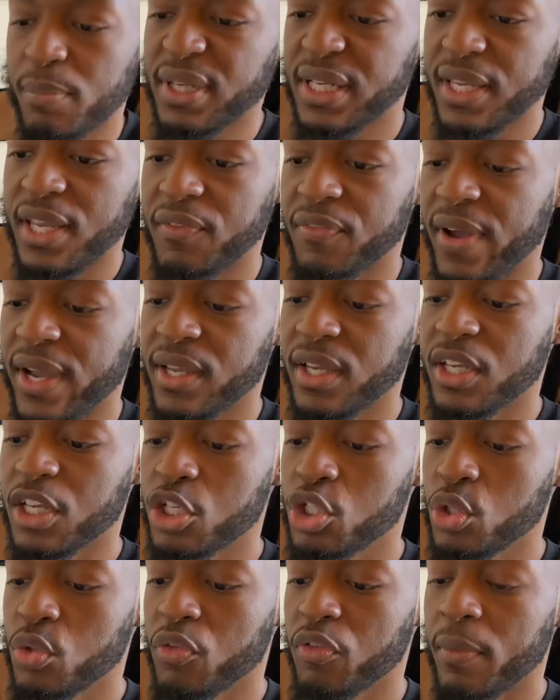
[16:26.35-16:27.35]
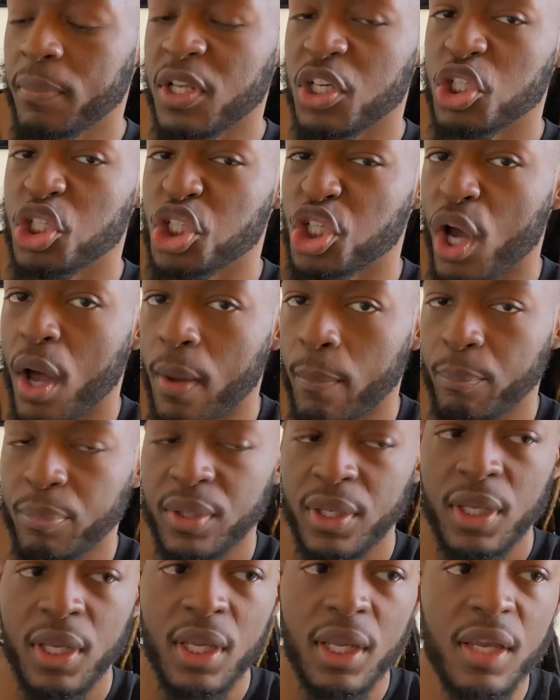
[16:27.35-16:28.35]
if I could get you from the jump,
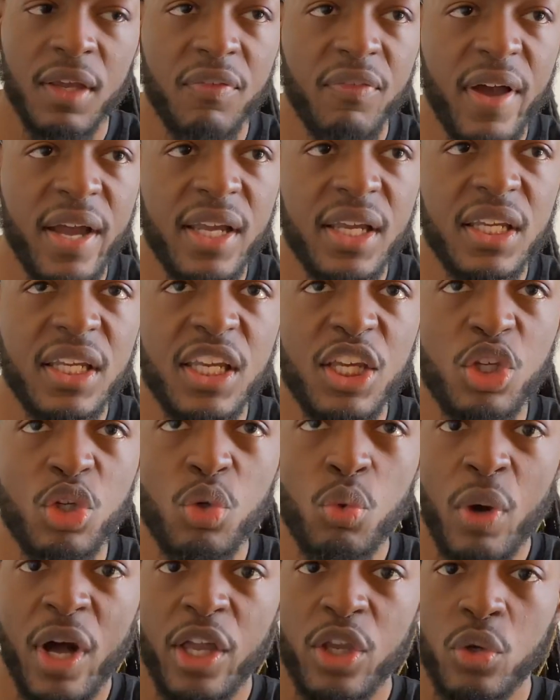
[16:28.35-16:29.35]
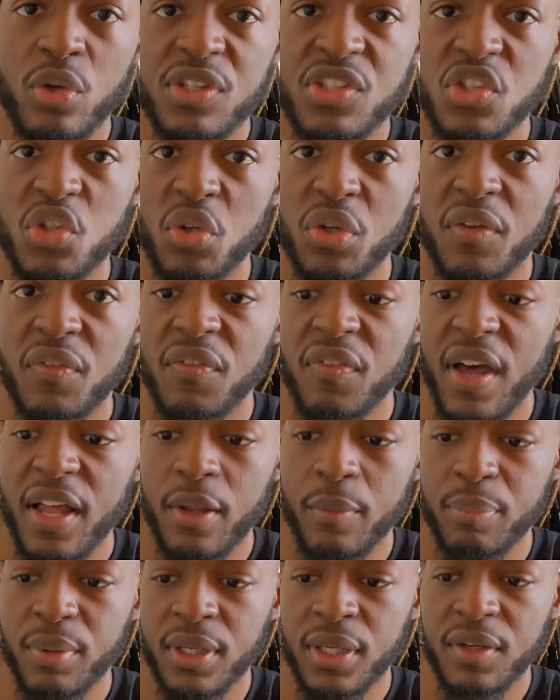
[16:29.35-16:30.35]
if I could get you while you're still
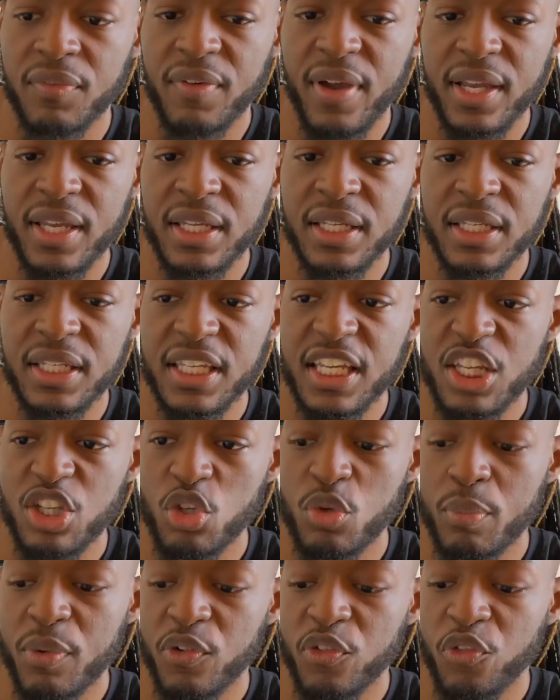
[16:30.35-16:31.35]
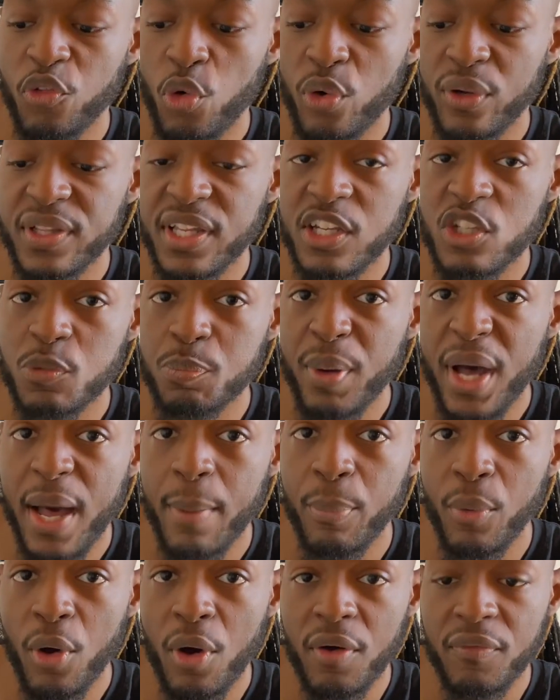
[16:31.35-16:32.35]
developing, if I can get you before things
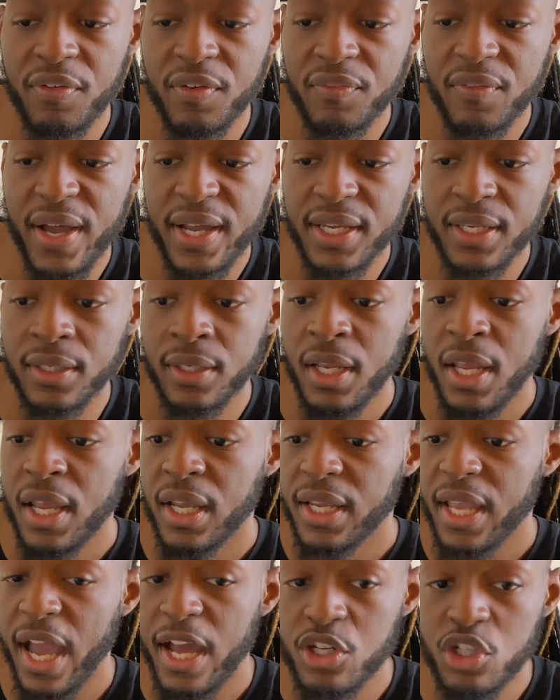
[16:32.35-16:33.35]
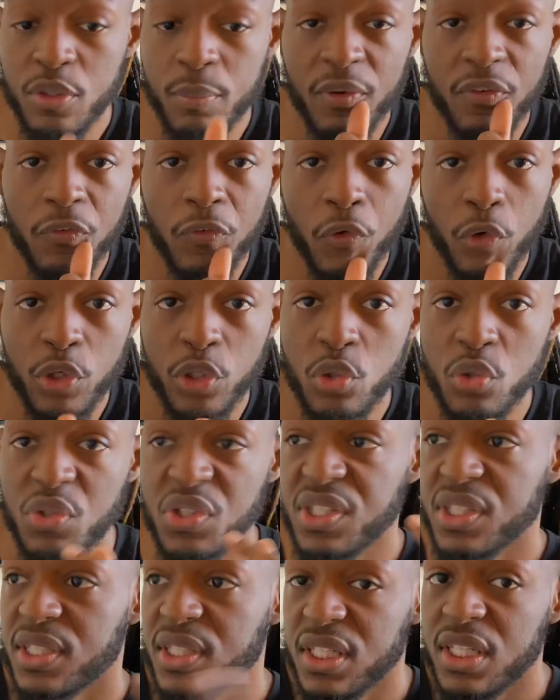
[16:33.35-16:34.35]
pop off, if I can catch you before you
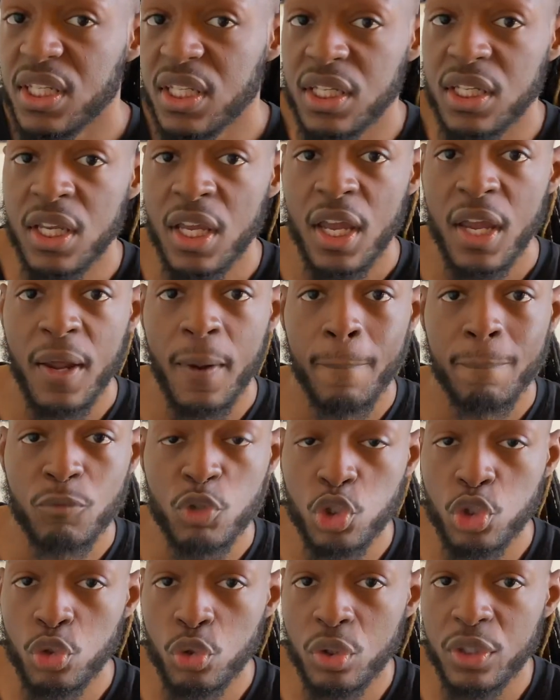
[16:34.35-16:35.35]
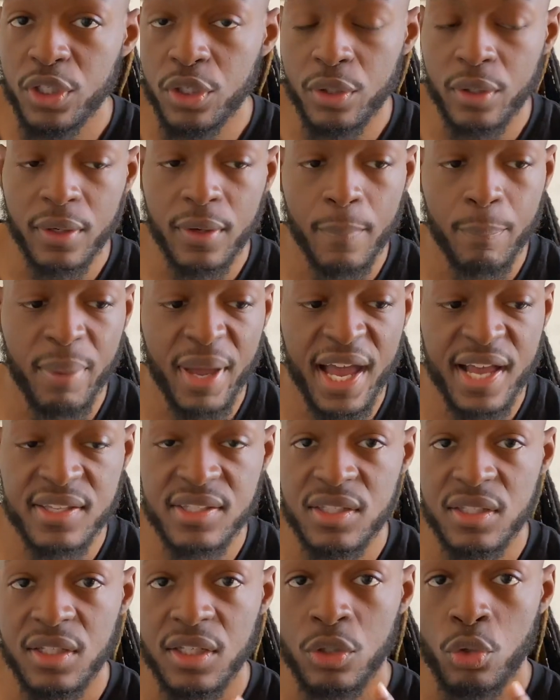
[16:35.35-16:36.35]
see truly your
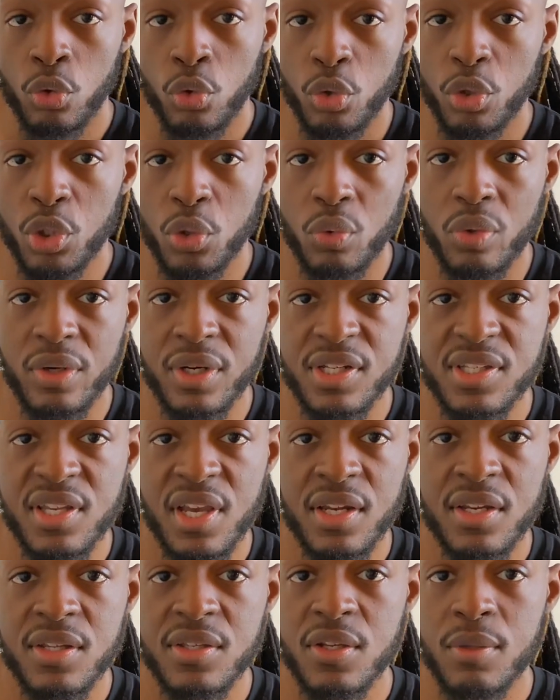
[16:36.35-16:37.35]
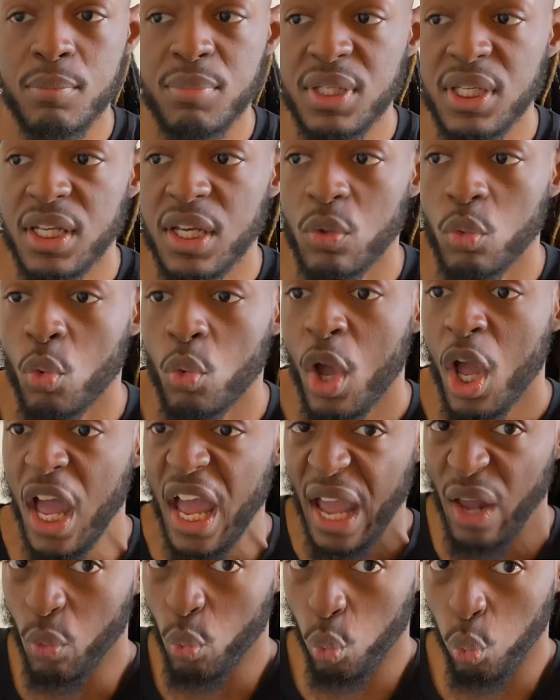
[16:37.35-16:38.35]
capacity and who you were intended to be, and
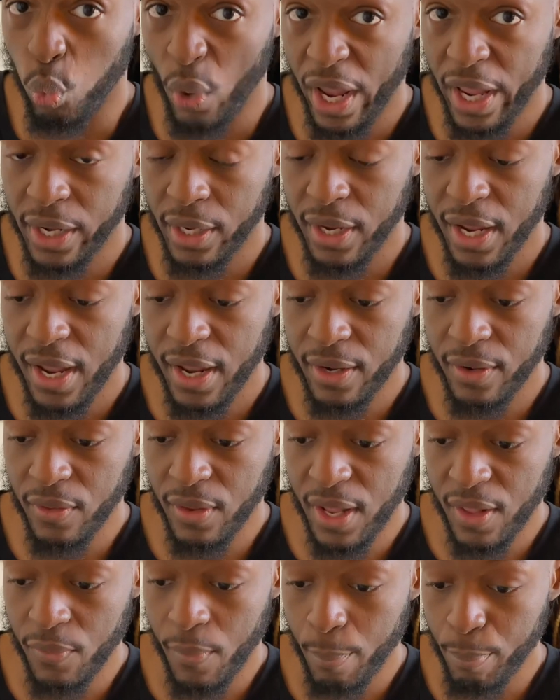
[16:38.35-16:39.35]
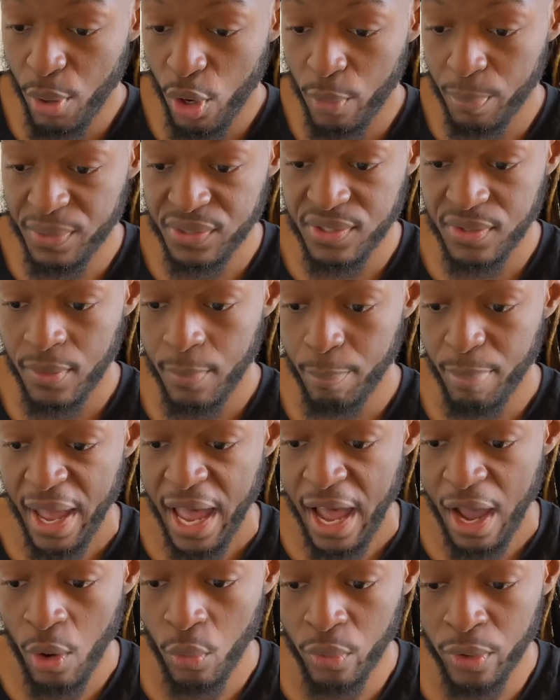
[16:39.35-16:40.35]
the purpose and the
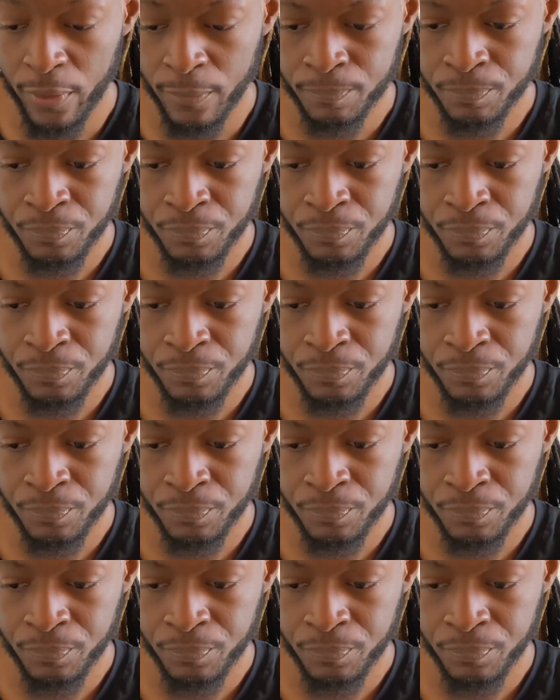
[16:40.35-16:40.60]
power